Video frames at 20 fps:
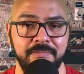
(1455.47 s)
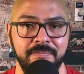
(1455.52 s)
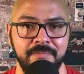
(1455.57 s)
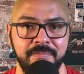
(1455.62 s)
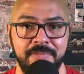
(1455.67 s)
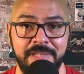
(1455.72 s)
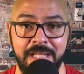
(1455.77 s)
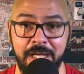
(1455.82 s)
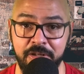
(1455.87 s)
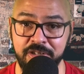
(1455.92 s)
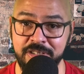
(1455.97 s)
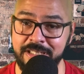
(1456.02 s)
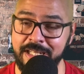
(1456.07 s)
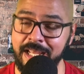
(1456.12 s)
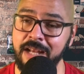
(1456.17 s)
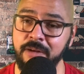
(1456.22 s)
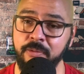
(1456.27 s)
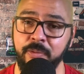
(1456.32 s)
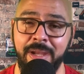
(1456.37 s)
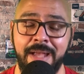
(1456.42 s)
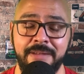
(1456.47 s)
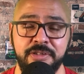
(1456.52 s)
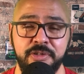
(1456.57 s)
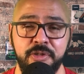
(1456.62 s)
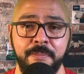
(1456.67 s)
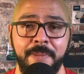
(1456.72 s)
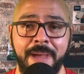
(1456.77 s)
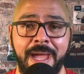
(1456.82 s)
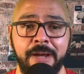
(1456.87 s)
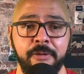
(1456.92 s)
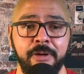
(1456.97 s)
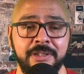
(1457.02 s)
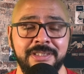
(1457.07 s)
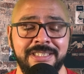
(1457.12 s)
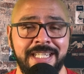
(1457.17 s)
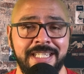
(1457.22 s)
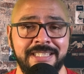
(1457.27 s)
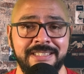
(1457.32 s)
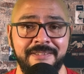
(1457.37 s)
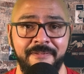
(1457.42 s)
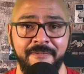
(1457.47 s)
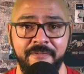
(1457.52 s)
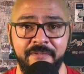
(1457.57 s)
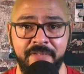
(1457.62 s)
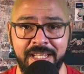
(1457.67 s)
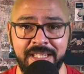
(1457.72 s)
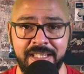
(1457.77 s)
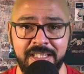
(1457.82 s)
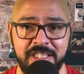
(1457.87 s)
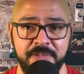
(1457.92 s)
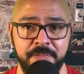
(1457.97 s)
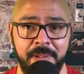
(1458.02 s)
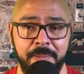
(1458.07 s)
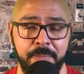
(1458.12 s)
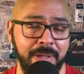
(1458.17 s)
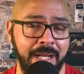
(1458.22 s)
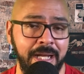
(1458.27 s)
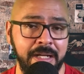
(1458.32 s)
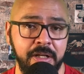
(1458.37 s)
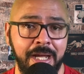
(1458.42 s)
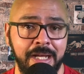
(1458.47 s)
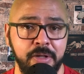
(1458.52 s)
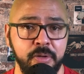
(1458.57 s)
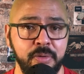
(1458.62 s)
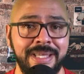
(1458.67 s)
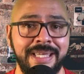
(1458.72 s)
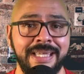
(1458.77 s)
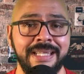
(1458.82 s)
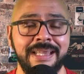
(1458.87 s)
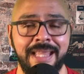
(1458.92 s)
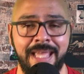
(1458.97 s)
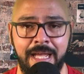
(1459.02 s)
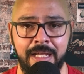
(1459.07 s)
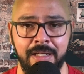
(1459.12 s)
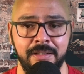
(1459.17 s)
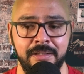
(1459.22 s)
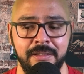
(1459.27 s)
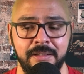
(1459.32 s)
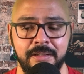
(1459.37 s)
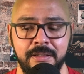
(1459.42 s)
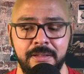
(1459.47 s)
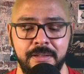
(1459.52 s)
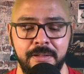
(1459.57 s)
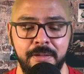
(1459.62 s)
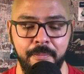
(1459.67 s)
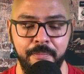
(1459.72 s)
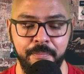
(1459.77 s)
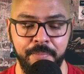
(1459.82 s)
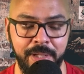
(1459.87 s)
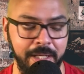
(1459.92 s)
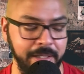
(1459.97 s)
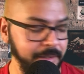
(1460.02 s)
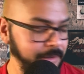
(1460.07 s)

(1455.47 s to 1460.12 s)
Now, understand, we had to do background checks and vet these people. I do get that. But